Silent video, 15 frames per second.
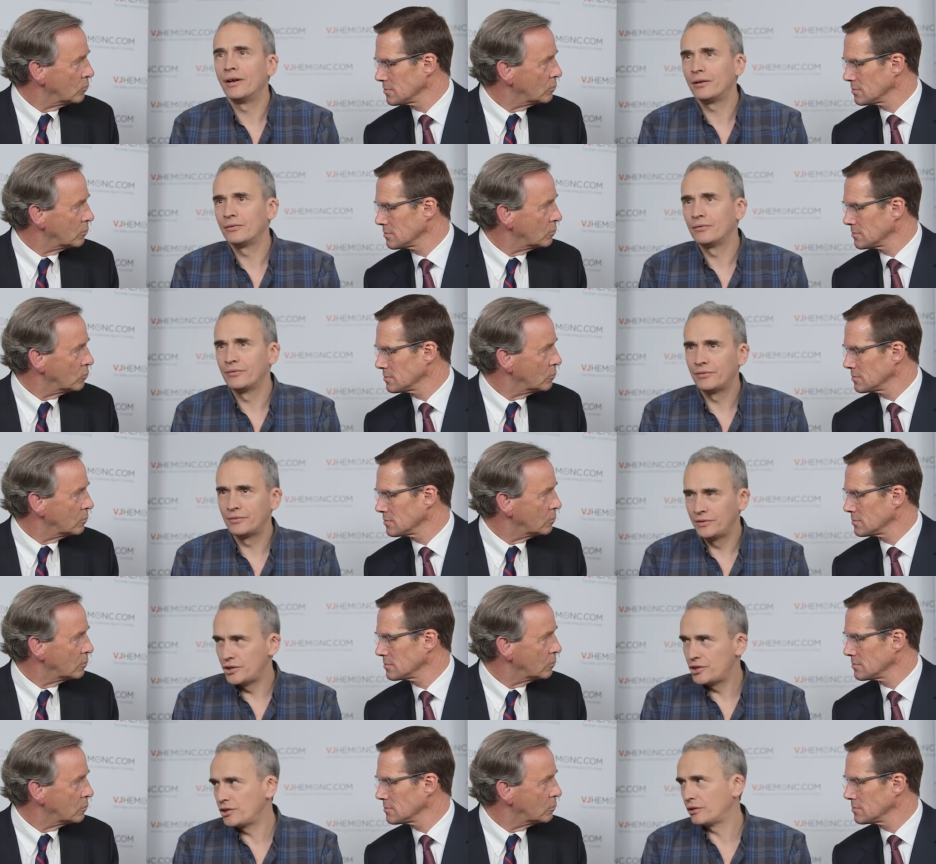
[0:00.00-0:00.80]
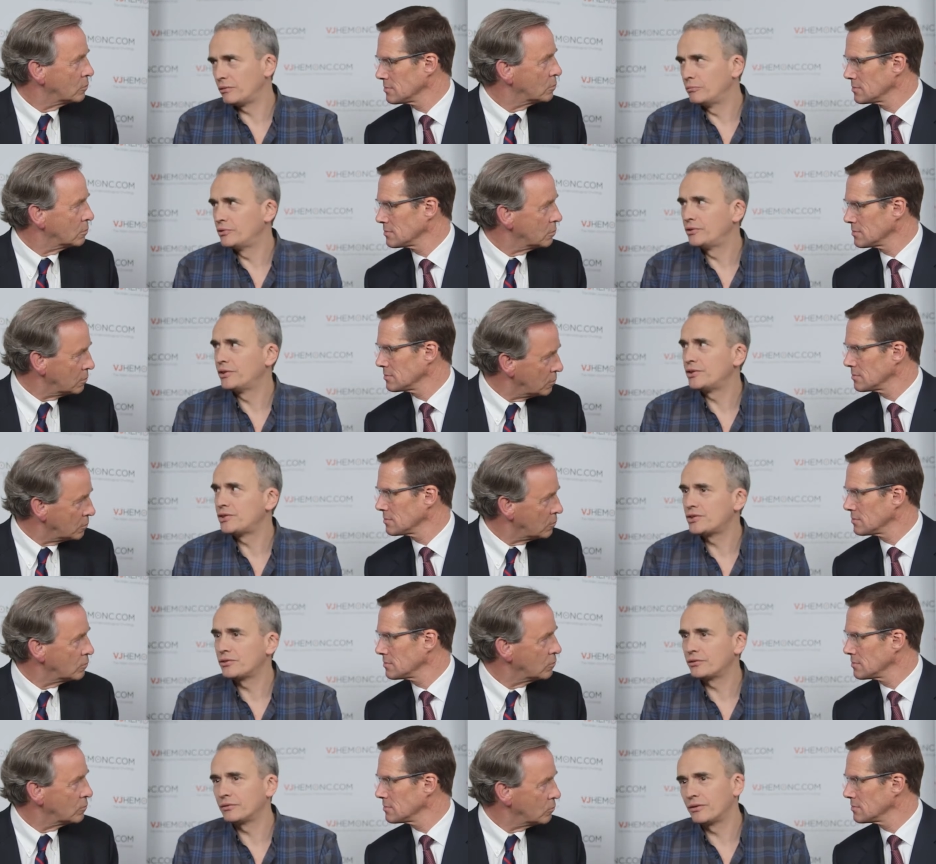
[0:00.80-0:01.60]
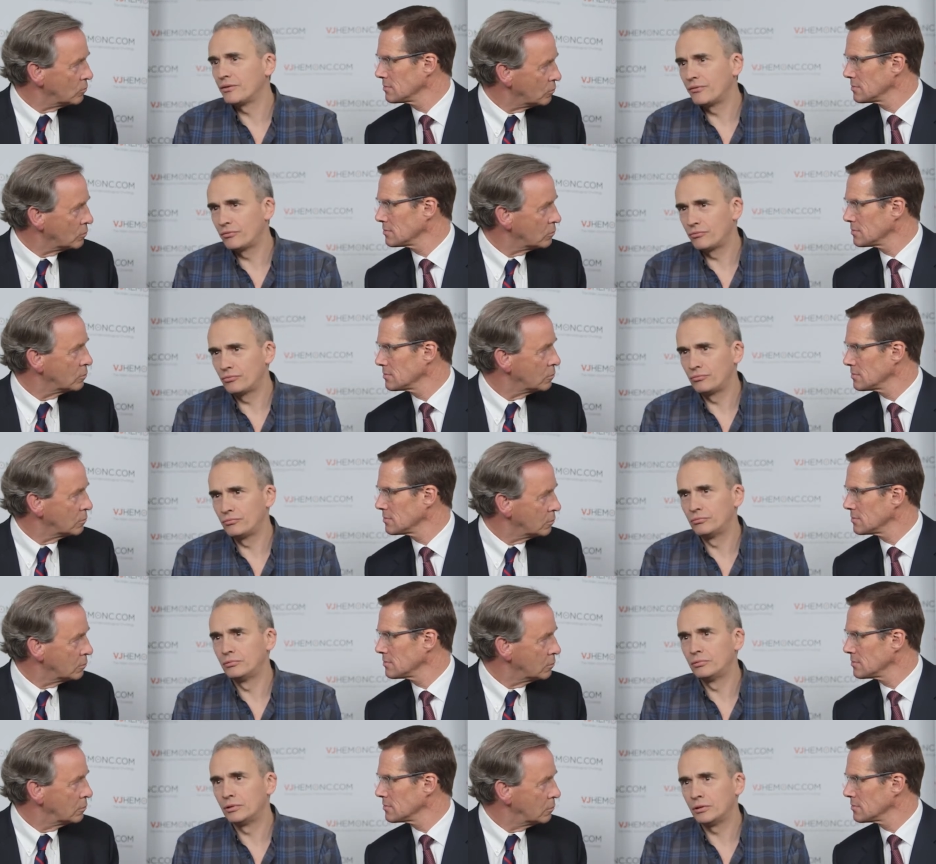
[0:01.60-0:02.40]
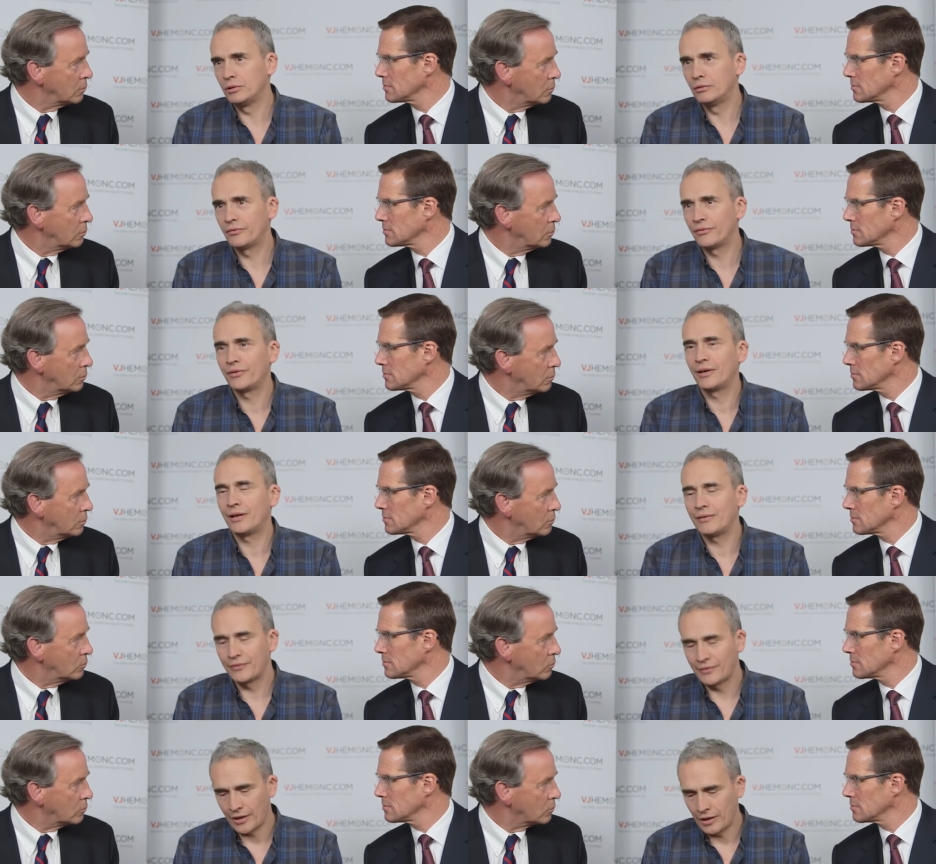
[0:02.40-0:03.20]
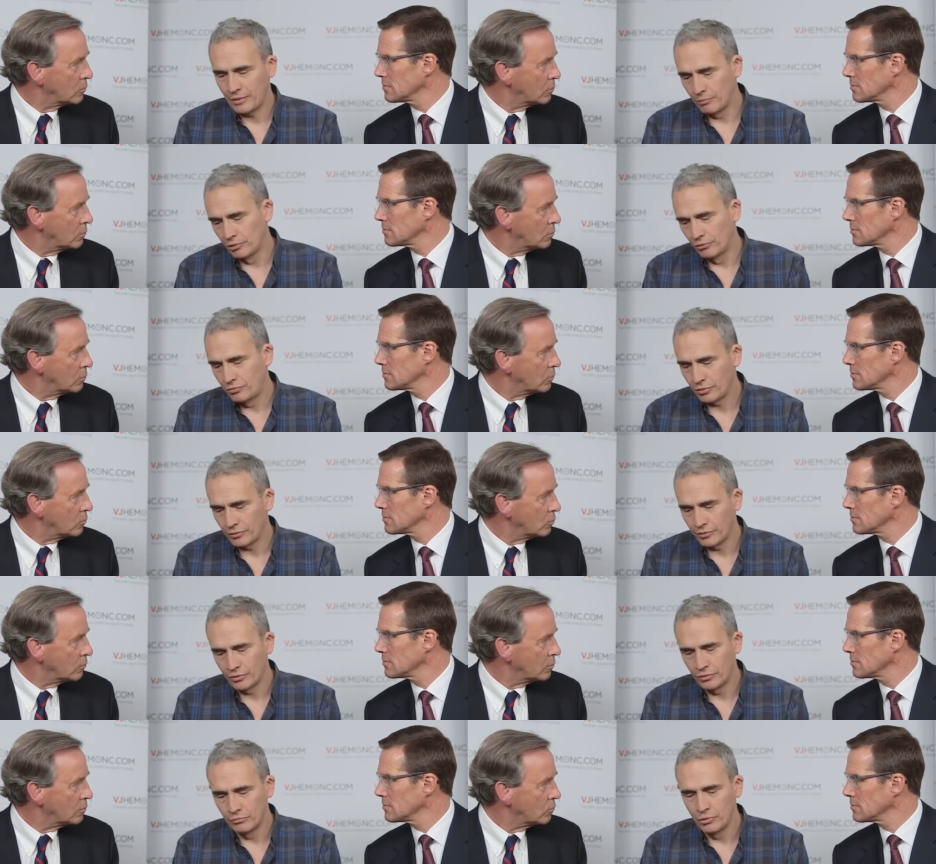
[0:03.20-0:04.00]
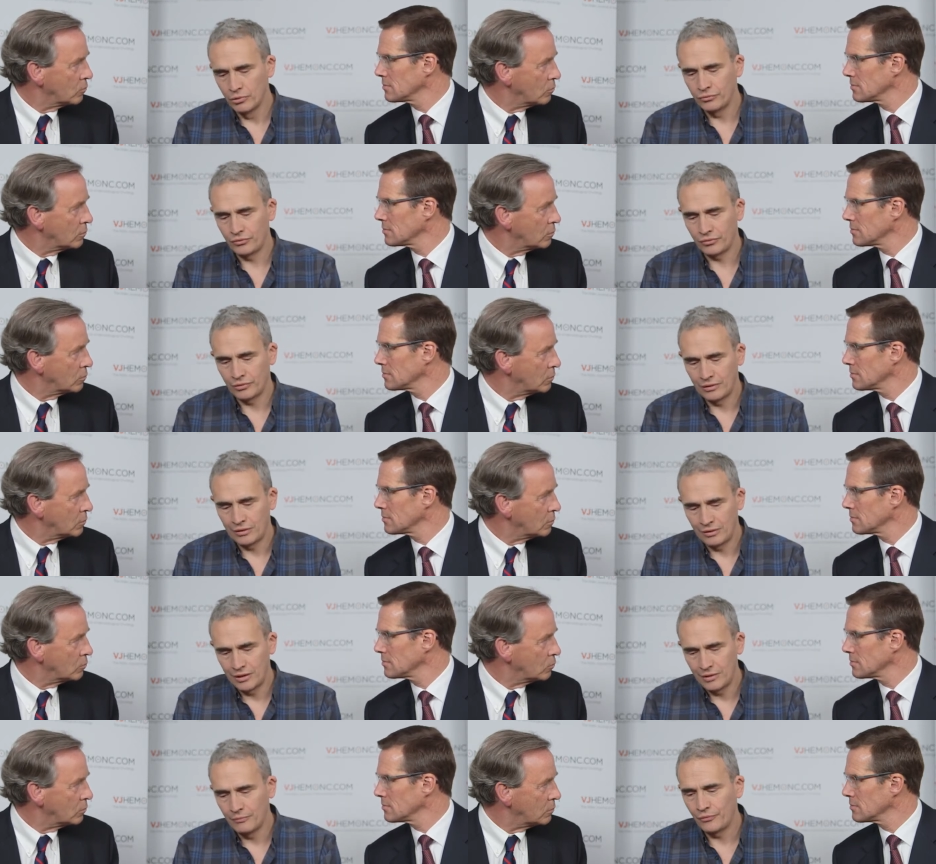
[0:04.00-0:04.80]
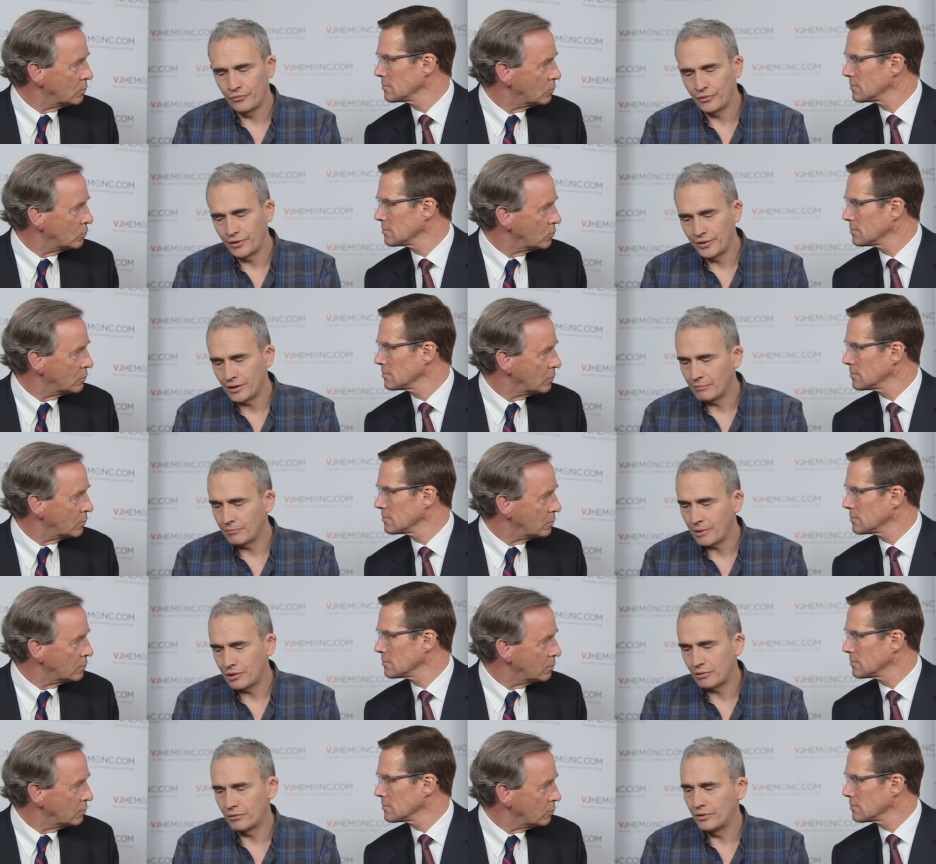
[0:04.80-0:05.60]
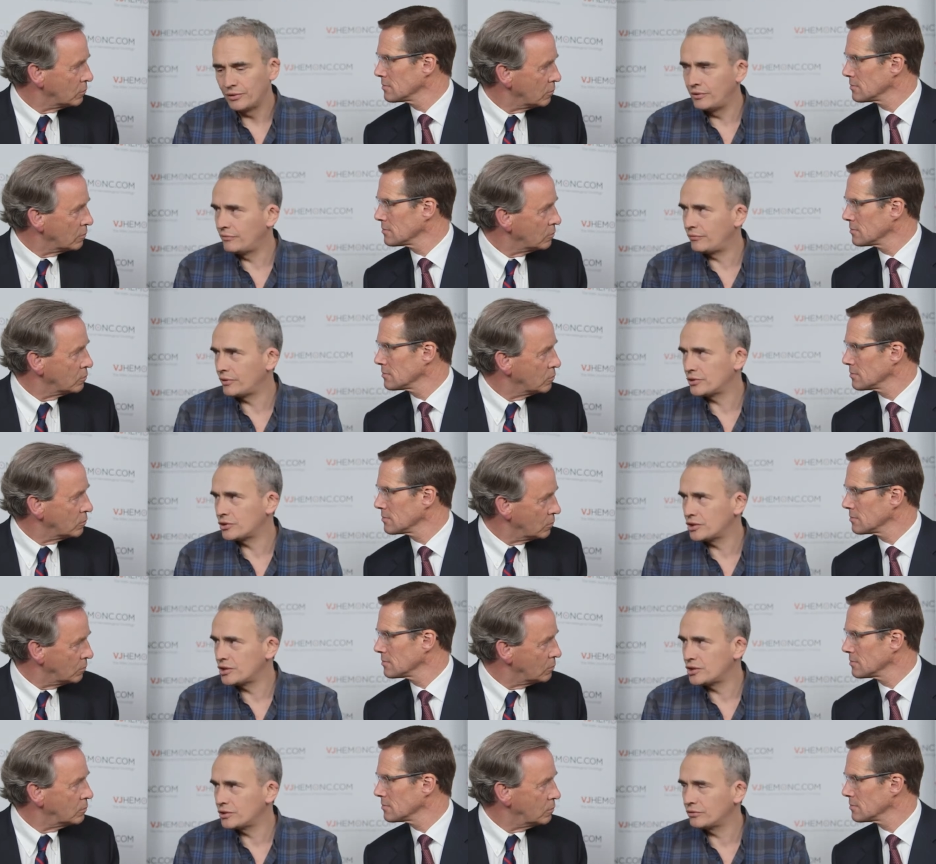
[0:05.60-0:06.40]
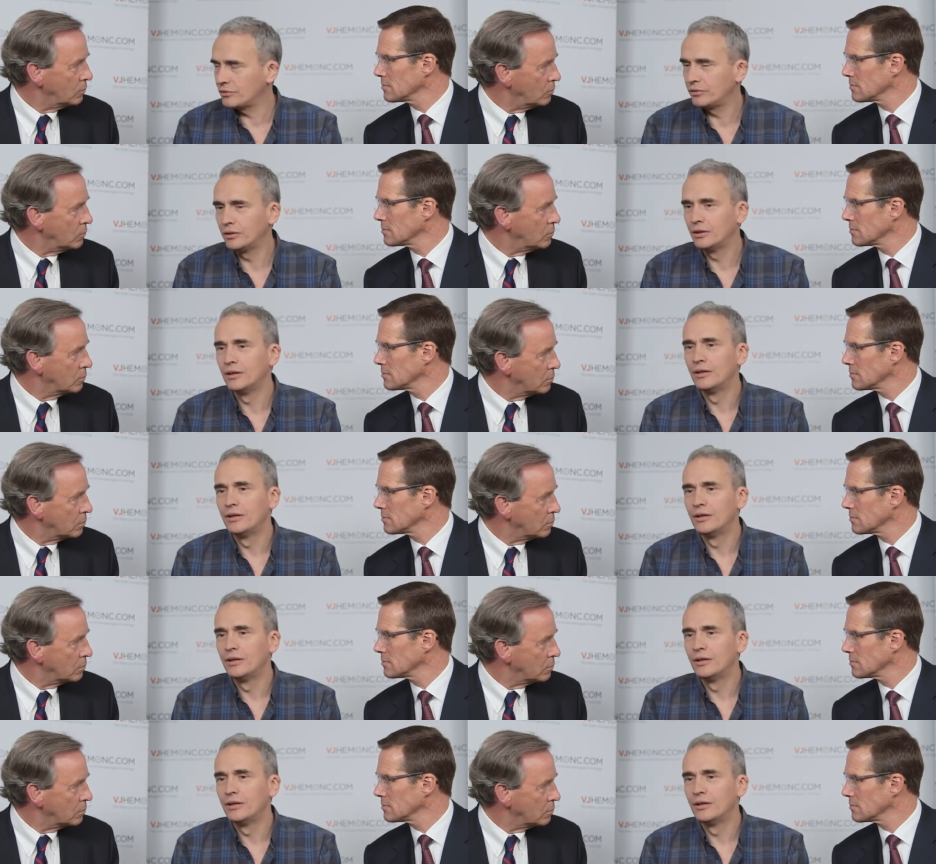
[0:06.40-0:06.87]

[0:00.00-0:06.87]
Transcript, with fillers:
Speaker 1: down the initial mutation to cells that are able to undergo both lymphoid and myeloid differentiation.